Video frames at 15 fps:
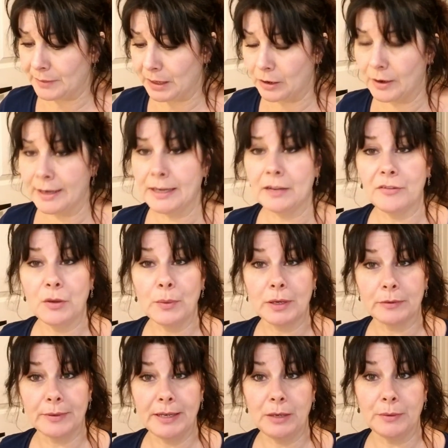All right, if you want a
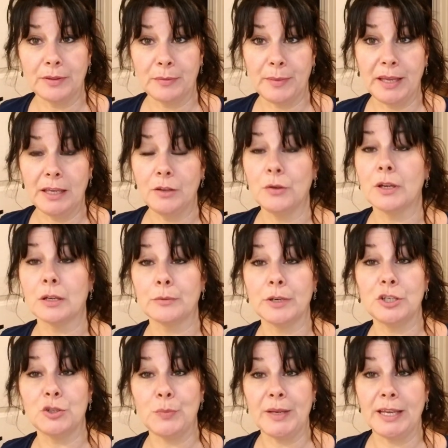reading with me, you can
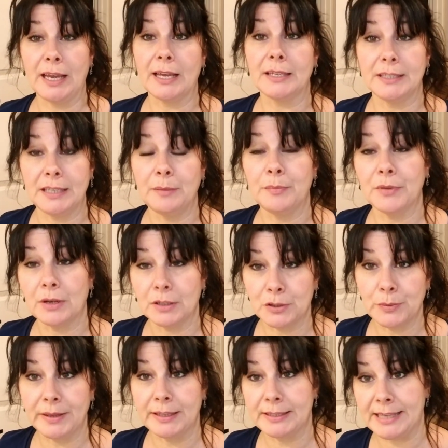reach me at
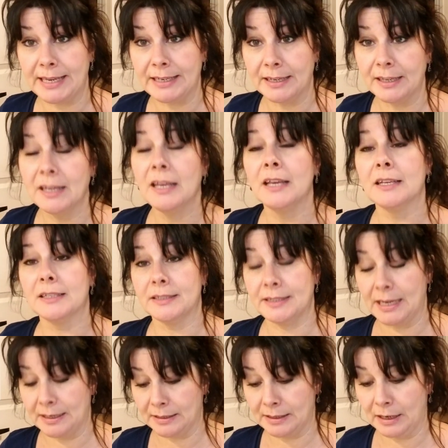
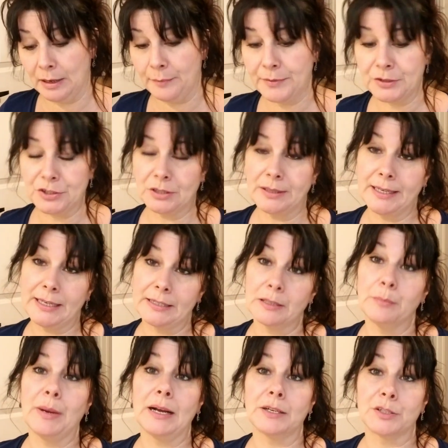deepthoughtswithdana.com. There's a link in the
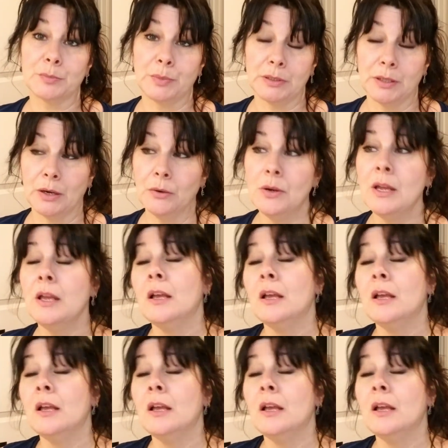box below.